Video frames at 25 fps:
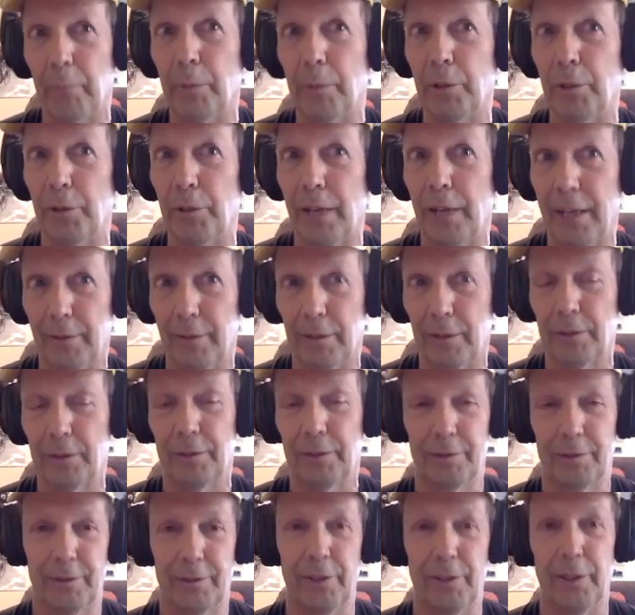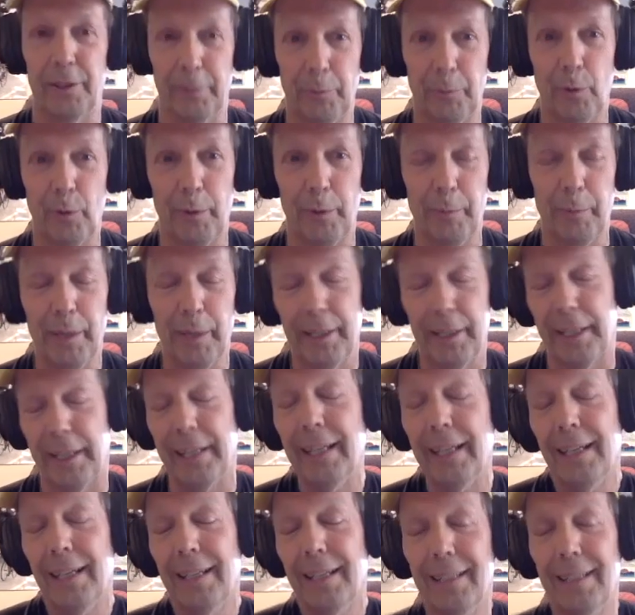but you'd have a ton of more
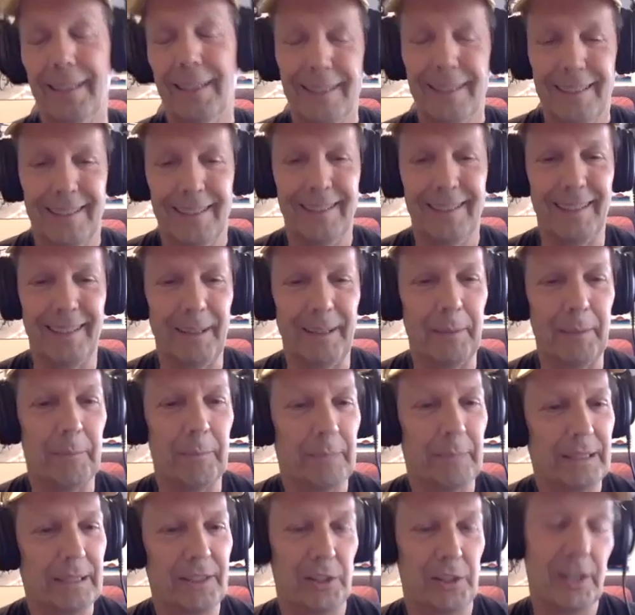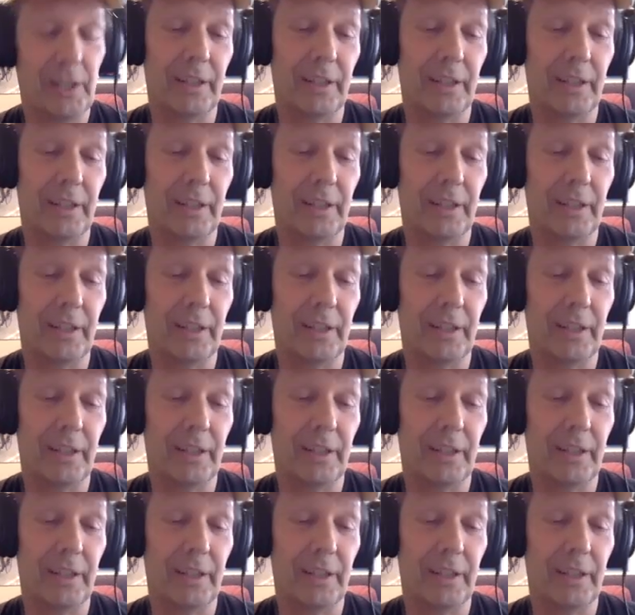money. Still,